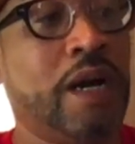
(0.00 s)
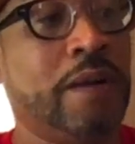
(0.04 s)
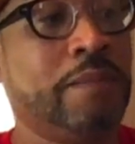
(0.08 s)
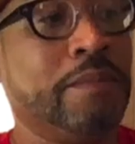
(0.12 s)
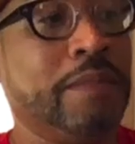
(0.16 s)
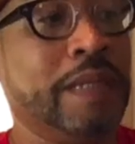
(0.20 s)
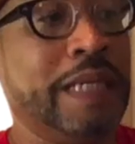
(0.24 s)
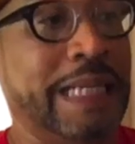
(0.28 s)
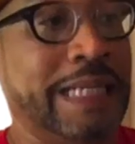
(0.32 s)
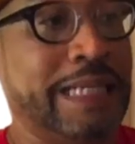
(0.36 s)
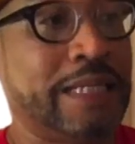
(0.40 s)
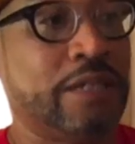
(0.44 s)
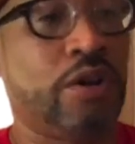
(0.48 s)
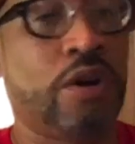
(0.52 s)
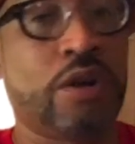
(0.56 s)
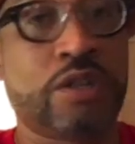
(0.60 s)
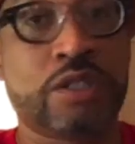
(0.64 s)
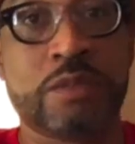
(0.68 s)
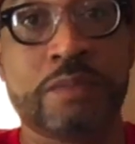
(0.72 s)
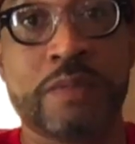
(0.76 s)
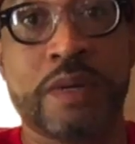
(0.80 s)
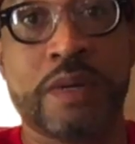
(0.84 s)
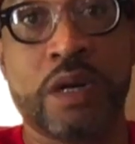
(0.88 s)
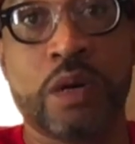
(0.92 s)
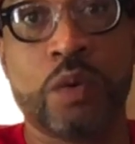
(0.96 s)
it talks
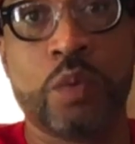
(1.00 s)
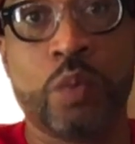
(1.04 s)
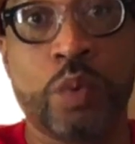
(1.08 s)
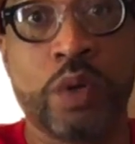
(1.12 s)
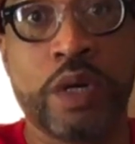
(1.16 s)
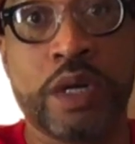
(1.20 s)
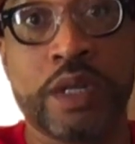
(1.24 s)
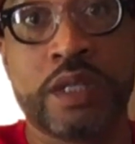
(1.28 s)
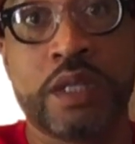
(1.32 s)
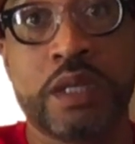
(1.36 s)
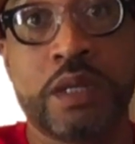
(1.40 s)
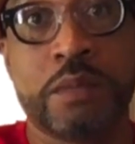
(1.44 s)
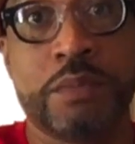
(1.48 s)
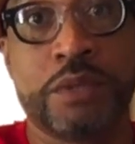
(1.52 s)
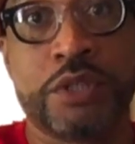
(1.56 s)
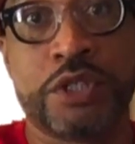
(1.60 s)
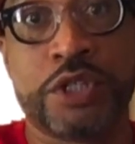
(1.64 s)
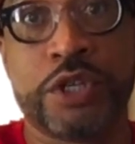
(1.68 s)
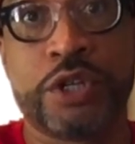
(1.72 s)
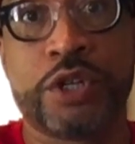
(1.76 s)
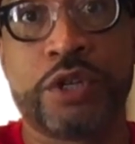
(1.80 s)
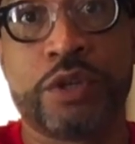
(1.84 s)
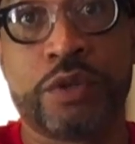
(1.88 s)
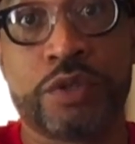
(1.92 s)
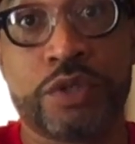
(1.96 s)
about what
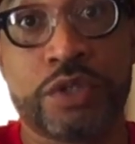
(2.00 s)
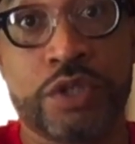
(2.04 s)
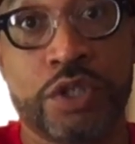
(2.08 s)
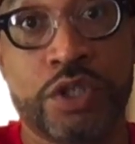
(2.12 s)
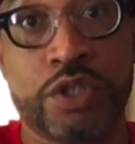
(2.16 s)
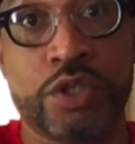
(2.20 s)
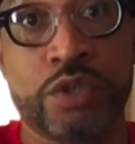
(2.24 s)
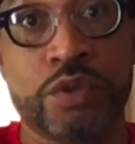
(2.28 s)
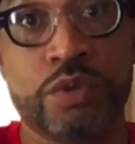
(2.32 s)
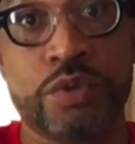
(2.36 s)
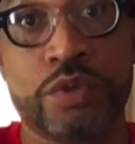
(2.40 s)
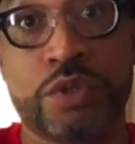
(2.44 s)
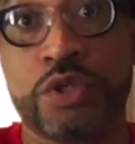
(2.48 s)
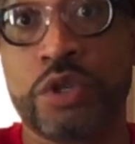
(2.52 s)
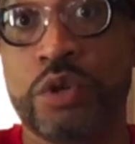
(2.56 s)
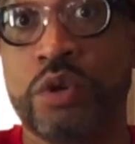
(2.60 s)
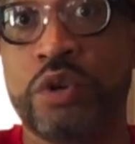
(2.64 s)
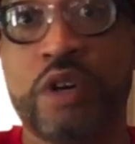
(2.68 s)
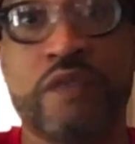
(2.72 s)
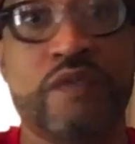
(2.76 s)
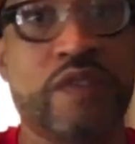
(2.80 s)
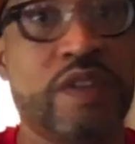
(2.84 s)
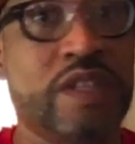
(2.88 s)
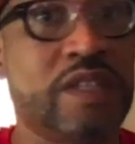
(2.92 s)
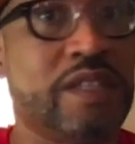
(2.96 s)
materials are used. So
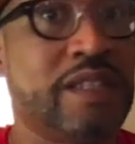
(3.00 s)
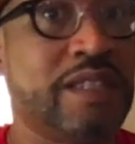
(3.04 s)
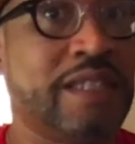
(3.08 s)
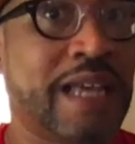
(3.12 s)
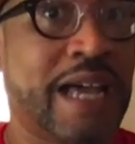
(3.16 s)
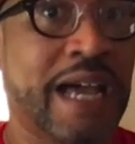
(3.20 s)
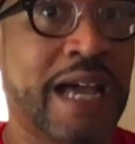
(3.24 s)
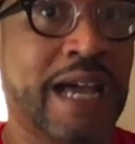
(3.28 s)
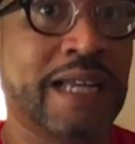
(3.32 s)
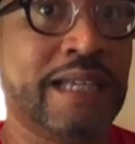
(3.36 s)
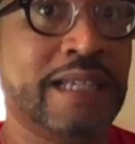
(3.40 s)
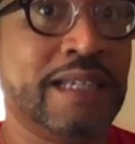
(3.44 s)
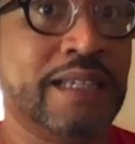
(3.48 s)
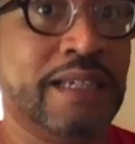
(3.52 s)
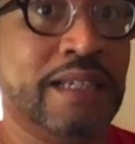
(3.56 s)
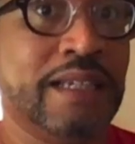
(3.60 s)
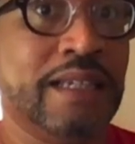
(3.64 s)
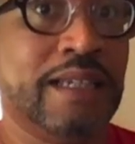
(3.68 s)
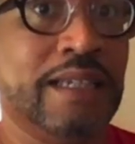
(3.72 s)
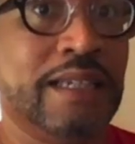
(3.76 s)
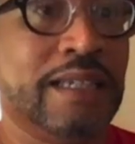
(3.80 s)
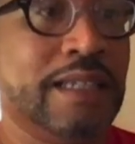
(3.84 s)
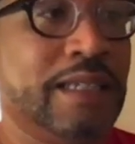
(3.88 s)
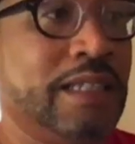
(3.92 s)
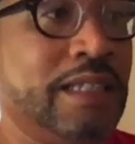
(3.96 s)
if it's not,
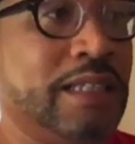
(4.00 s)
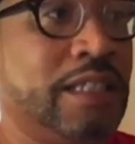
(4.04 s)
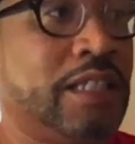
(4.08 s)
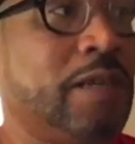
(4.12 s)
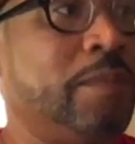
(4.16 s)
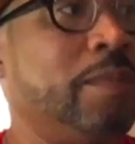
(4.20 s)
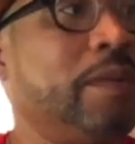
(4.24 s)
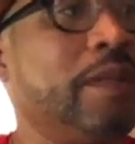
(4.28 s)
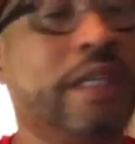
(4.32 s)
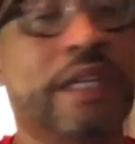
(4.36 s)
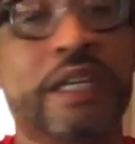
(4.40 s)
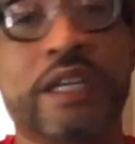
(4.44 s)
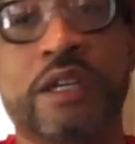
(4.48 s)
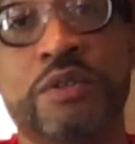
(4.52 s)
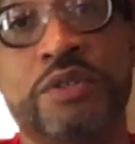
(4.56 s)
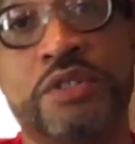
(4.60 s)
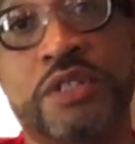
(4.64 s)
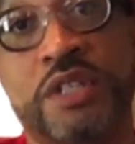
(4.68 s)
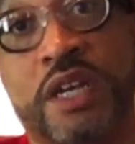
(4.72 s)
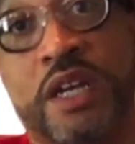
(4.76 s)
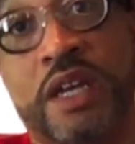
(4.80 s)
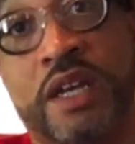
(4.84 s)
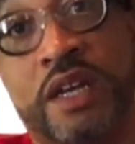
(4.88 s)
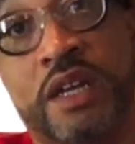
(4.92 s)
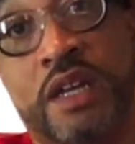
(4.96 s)
typically it'll
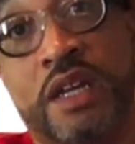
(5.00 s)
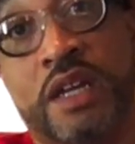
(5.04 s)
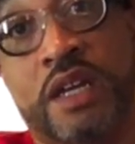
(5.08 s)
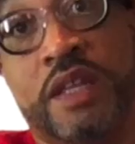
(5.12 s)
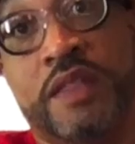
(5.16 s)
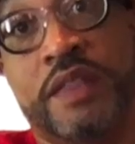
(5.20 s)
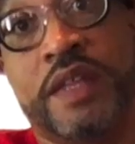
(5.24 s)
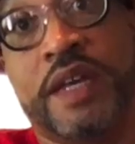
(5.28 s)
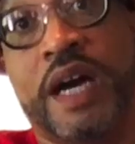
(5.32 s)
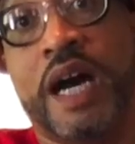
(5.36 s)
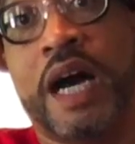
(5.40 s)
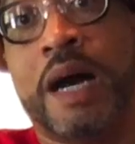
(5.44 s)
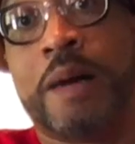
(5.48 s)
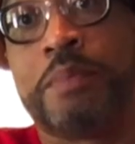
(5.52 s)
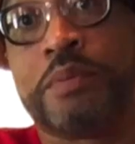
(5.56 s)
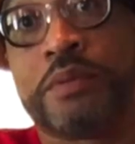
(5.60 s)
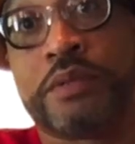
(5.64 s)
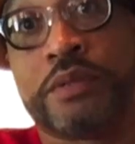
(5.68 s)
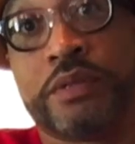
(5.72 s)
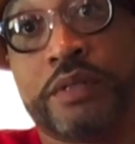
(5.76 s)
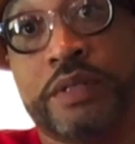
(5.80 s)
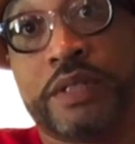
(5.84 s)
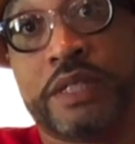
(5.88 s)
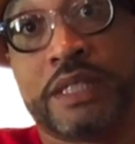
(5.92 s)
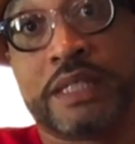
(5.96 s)
say the
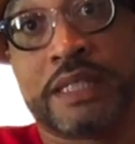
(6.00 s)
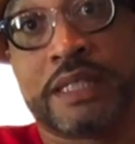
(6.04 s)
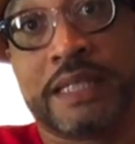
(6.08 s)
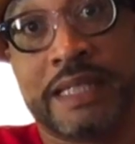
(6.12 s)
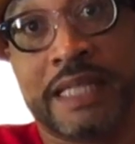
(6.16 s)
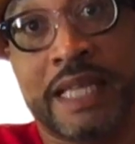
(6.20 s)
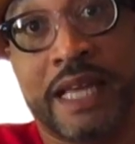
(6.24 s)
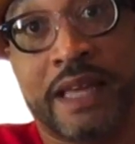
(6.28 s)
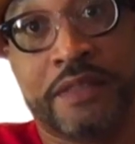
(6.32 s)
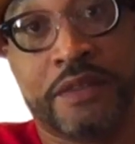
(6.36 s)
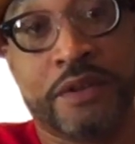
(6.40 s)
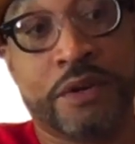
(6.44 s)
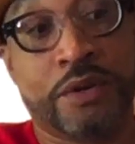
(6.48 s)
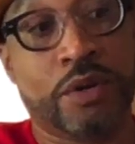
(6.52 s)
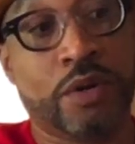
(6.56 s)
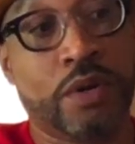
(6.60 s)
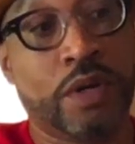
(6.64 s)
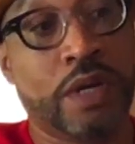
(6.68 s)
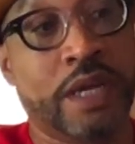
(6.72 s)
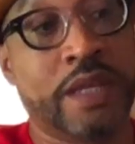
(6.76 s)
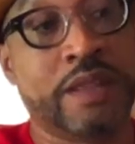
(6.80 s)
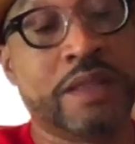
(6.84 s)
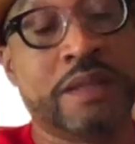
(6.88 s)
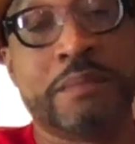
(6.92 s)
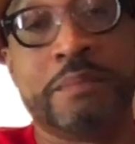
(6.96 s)
upper is leather
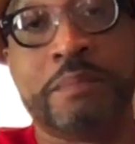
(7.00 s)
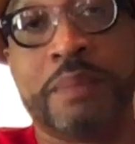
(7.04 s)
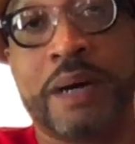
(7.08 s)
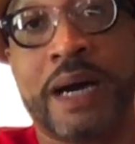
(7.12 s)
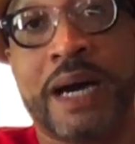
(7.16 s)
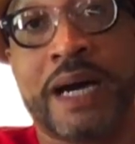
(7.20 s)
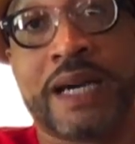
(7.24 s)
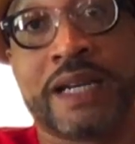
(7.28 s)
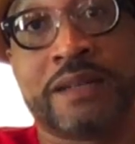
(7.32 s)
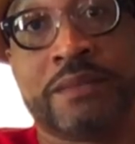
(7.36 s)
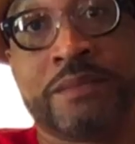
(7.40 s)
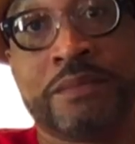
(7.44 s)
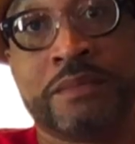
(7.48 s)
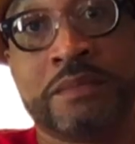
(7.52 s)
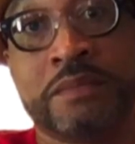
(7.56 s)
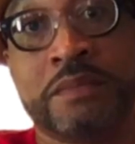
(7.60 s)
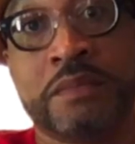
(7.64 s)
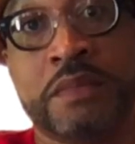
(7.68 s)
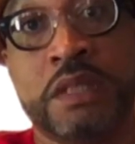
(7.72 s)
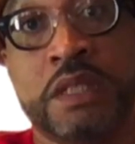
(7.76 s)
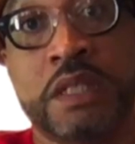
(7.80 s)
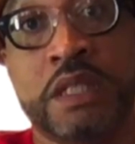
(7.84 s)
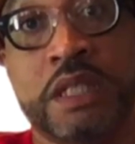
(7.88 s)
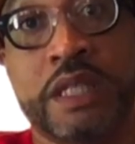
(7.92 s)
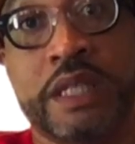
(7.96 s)
and the bottom
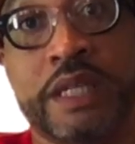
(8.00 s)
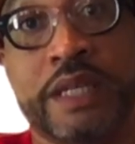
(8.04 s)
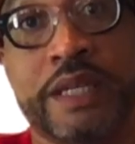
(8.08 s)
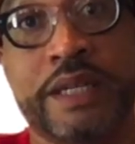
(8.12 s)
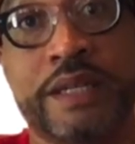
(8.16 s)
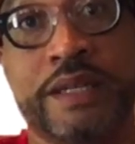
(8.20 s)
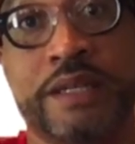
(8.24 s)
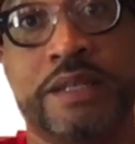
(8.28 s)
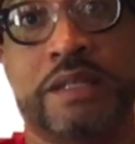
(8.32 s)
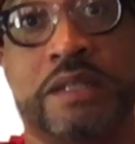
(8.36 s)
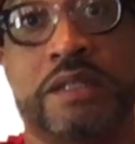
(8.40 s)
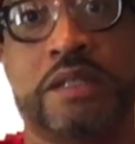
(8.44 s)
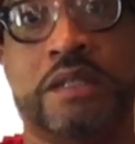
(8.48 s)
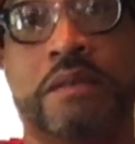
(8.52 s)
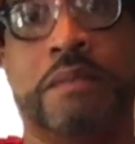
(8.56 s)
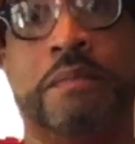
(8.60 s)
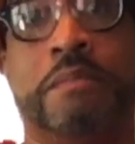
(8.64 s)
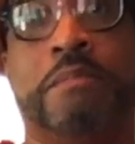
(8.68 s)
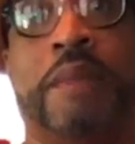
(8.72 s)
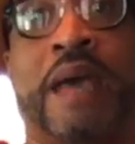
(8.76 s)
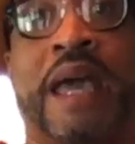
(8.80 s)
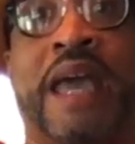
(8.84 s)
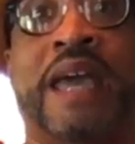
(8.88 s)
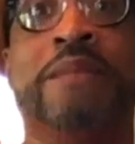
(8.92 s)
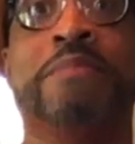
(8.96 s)
is
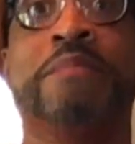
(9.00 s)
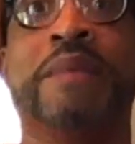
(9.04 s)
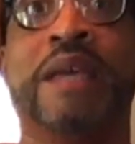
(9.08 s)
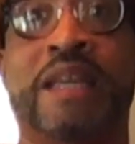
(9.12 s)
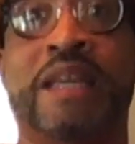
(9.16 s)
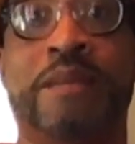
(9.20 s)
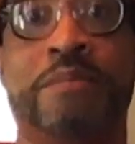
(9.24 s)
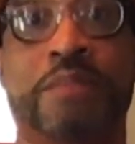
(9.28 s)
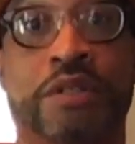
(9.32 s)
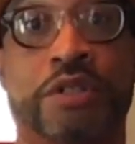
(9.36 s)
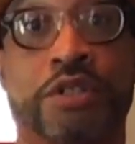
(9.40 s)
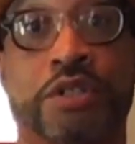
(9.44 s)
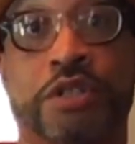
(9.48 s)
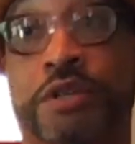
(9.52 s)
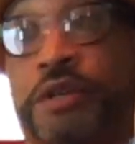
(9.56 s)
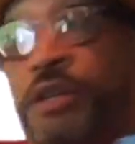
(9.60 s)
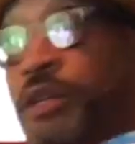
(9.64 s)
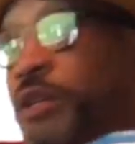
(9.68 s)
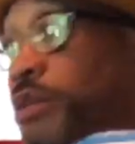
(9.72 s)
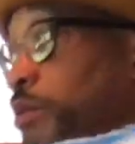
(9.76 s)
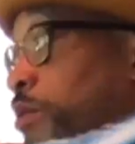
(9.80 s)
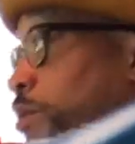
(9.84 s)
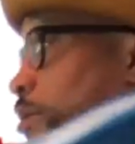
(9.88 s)
man-made materials.